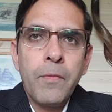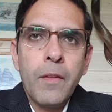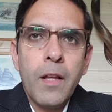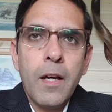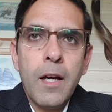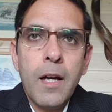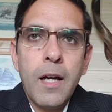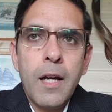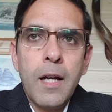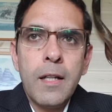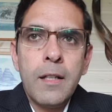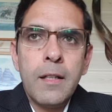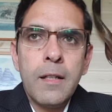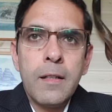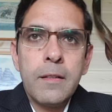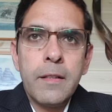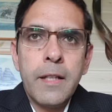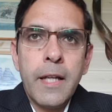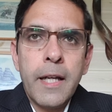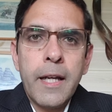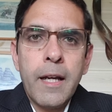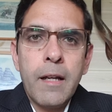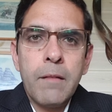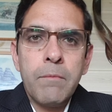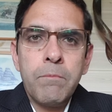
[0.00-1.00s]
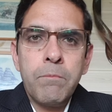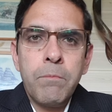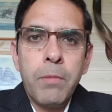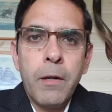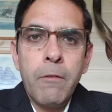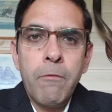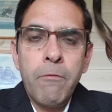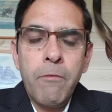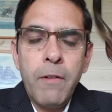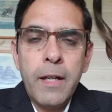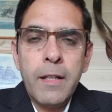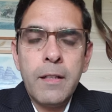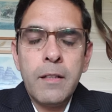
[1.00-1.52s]
and they can
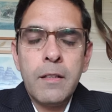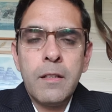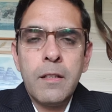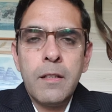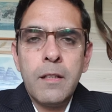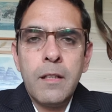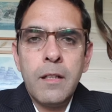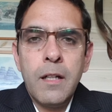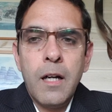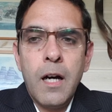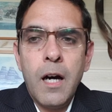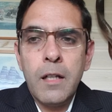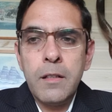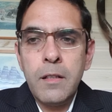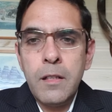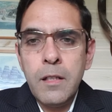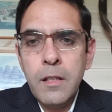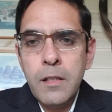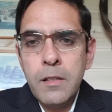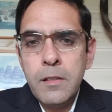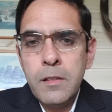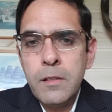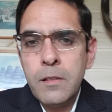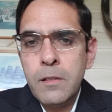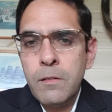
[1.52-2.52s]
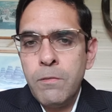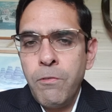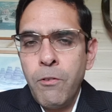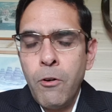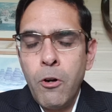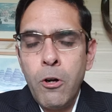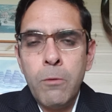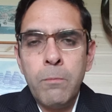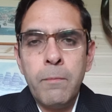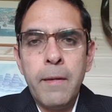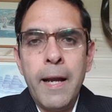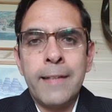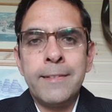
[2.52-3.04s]
prevent others
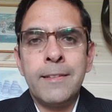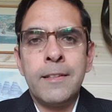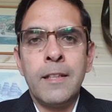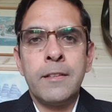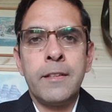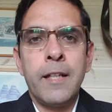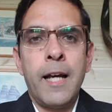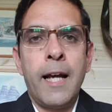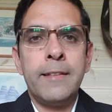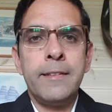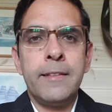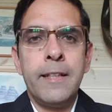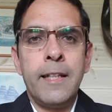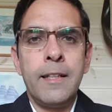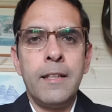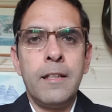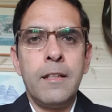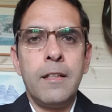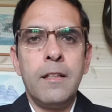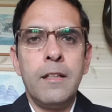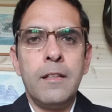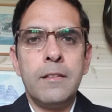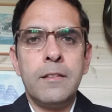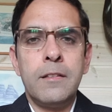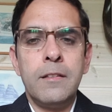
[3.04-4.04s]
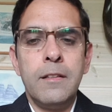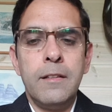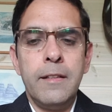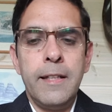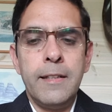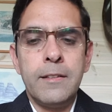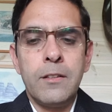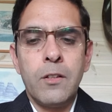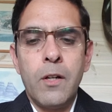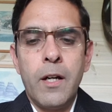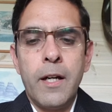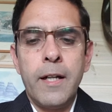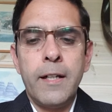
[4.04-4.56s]
from exercising
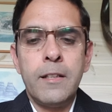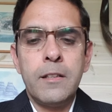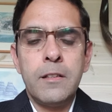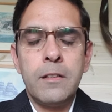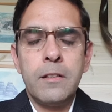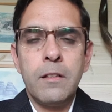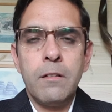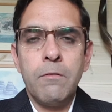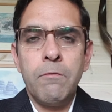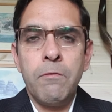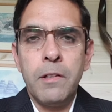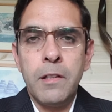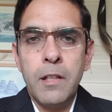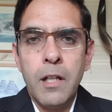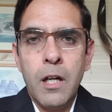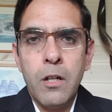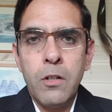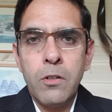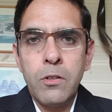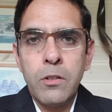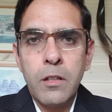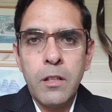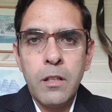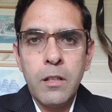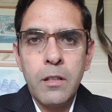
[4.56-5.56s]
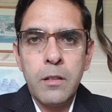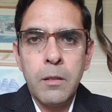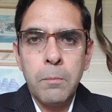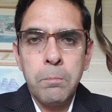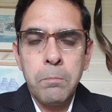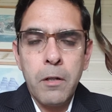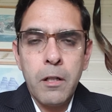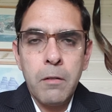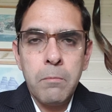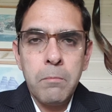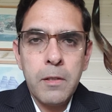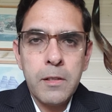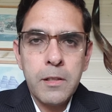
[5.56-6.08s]
these rights without the
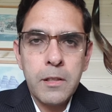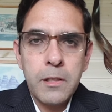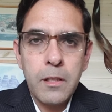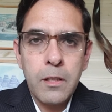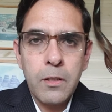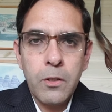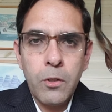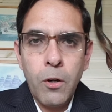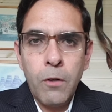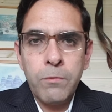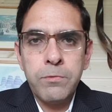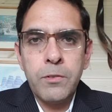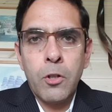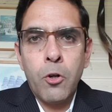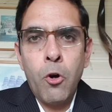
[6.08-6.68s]
permission of the